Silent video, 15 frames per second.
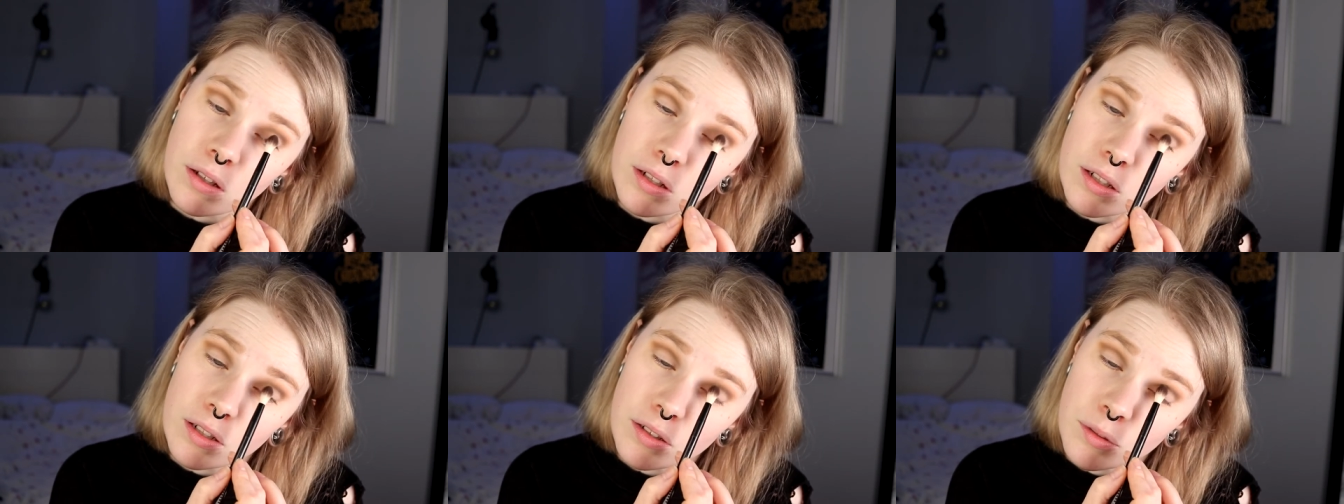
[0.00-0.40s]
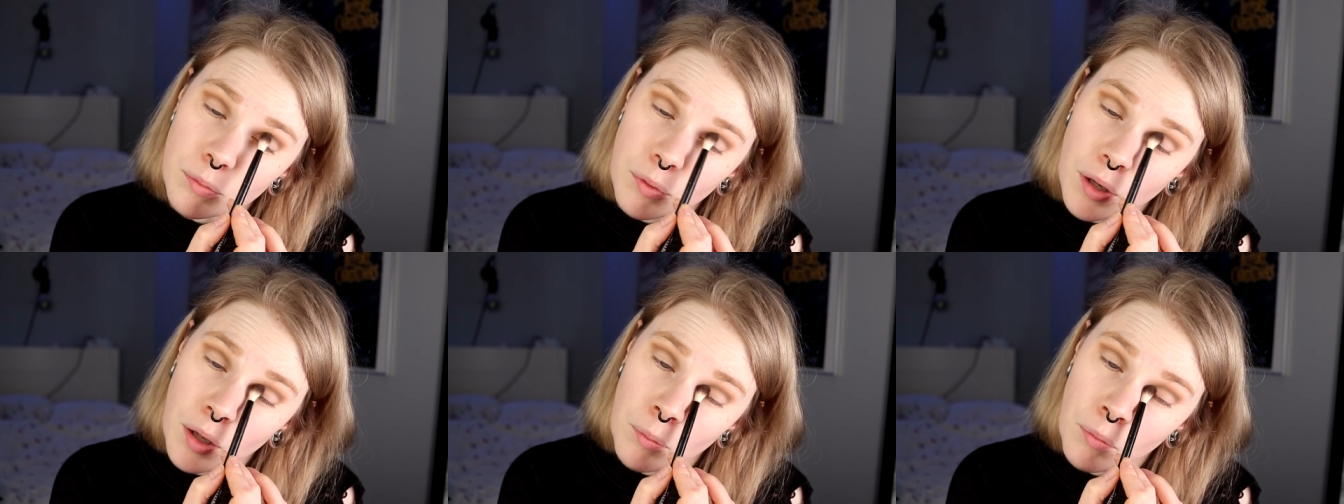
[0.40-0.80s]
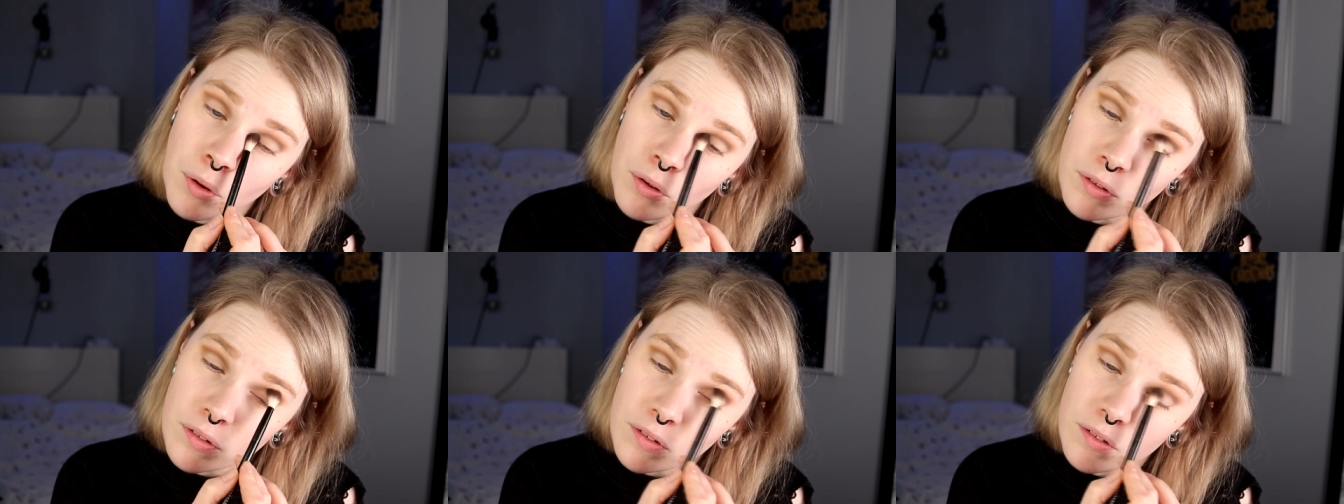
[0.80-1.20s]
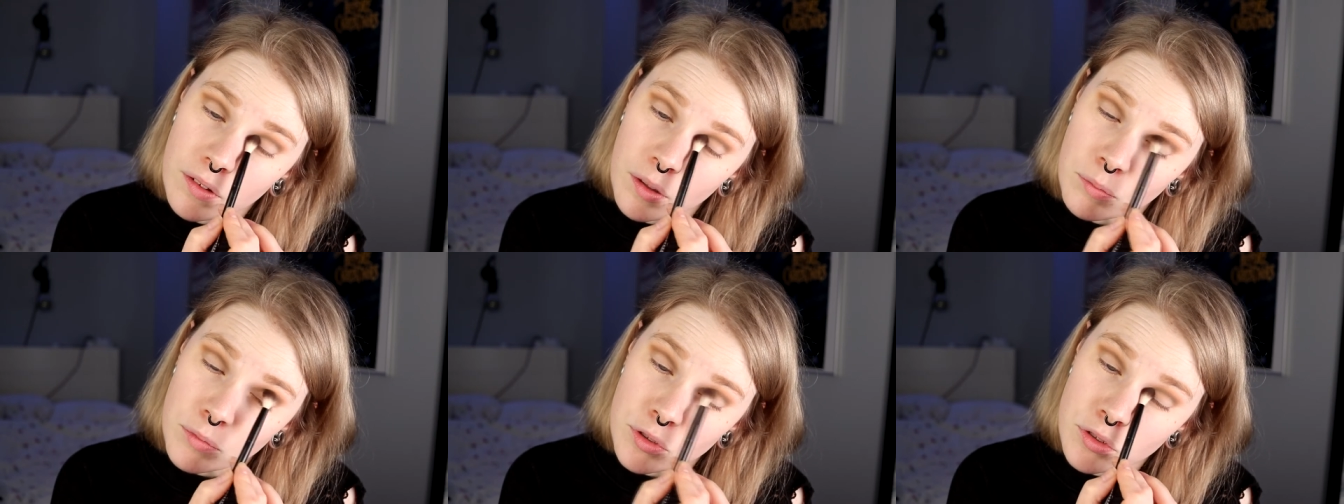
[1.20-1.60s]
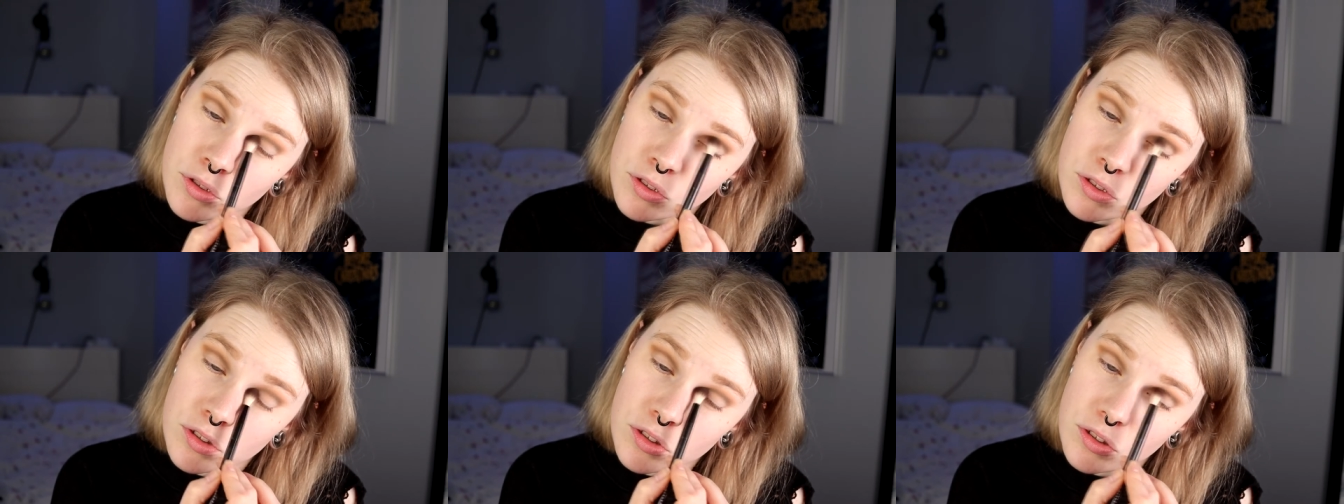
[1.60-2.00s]
a little primer and some you
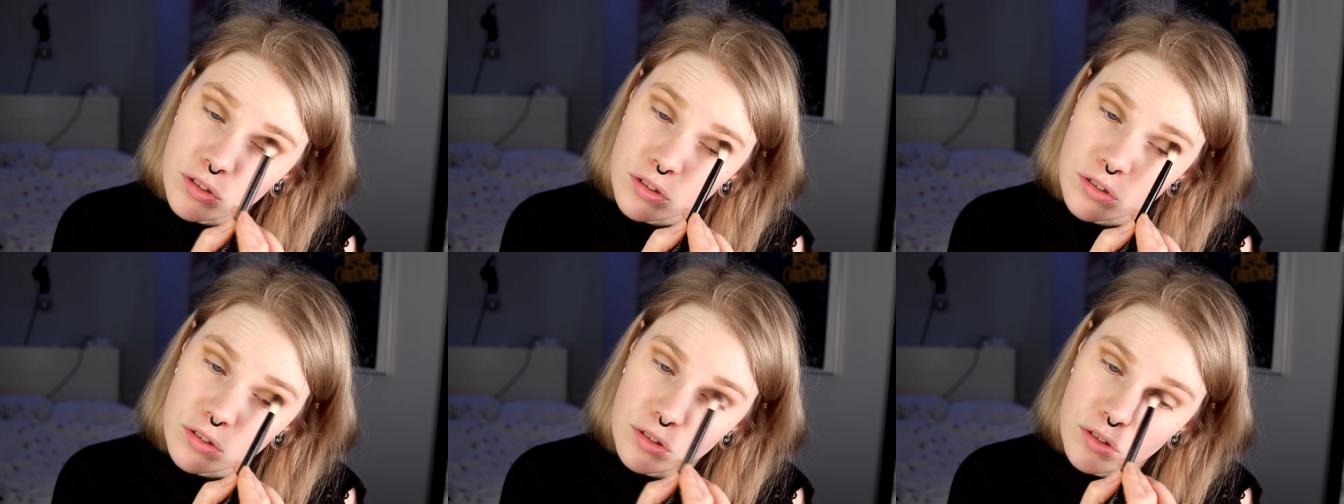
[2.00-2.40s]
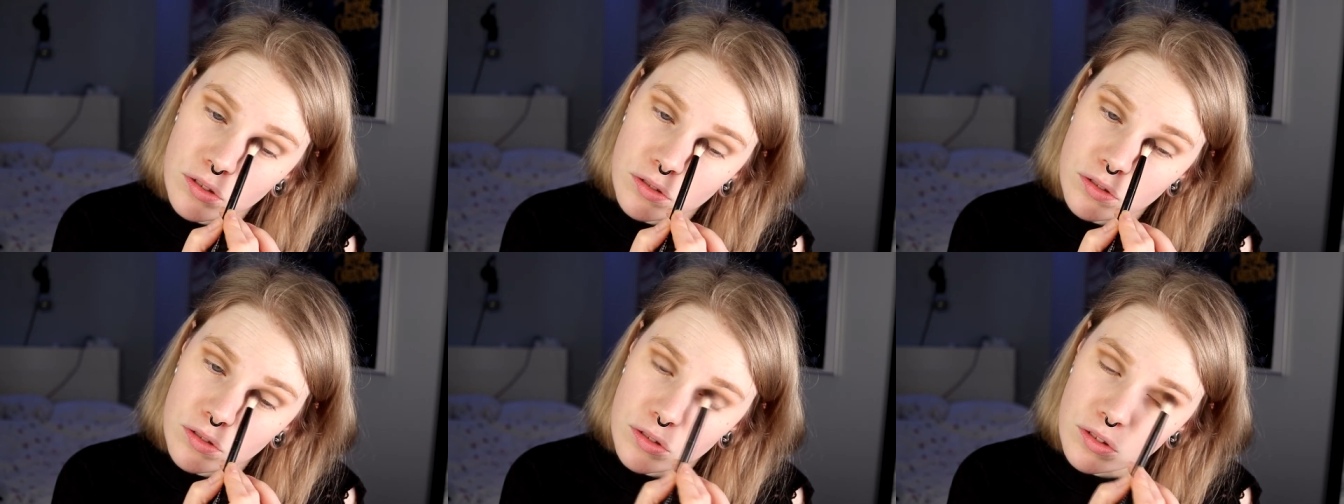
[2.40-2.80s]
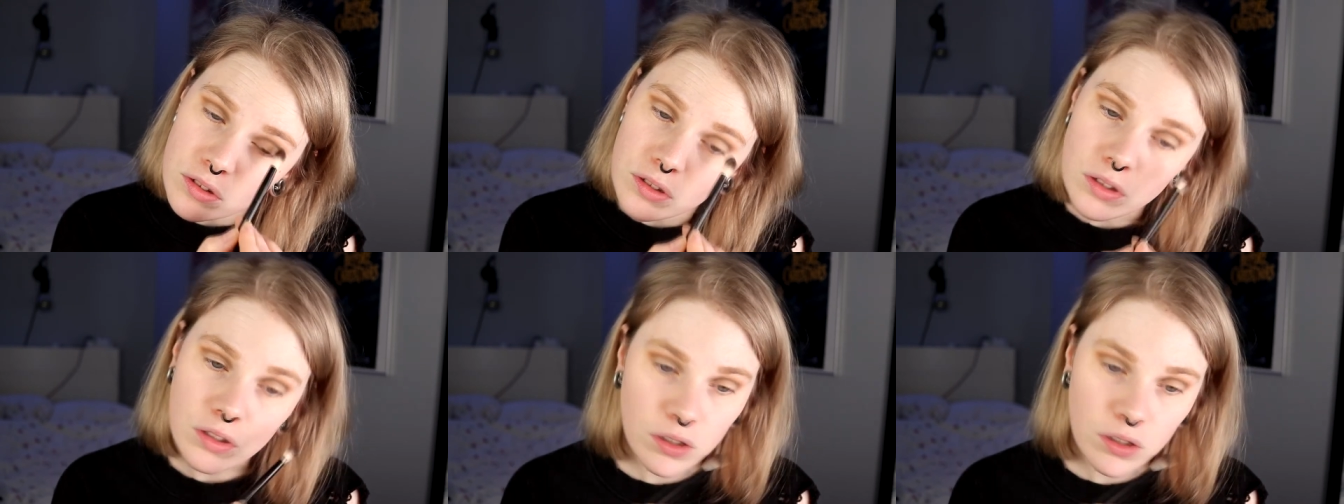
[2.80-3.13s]
don't.